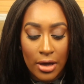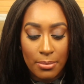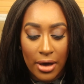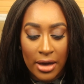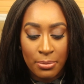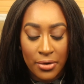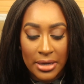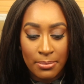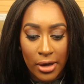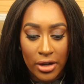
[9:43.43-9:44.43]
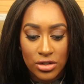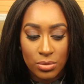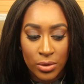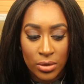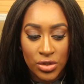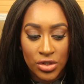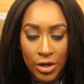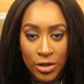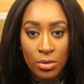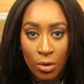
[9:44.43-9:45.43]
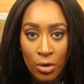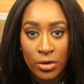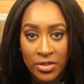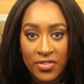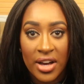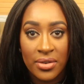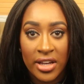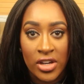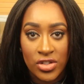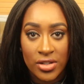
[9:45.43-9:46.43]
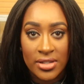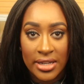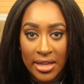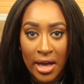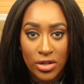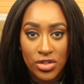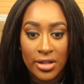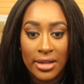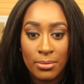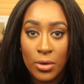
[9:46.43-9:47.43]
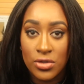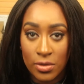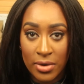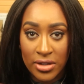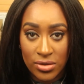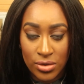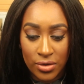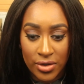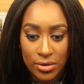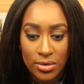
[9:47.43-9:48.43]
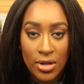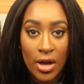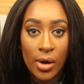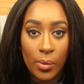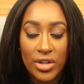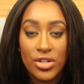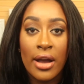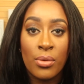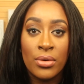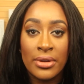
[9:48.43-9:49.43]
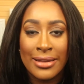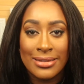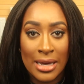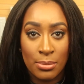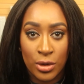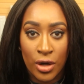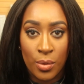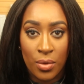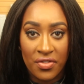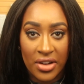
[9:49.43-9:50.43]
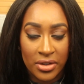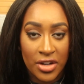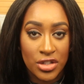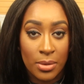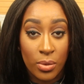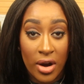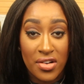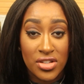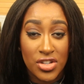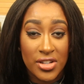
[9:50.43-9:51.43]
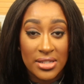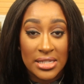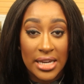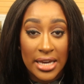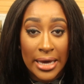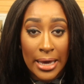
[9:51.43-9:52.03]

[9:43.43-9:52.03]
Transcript: But I pretty much will show you all of the foundations in action in most of my tutorials, which I will link down below what foundation I'm wearing so you can see.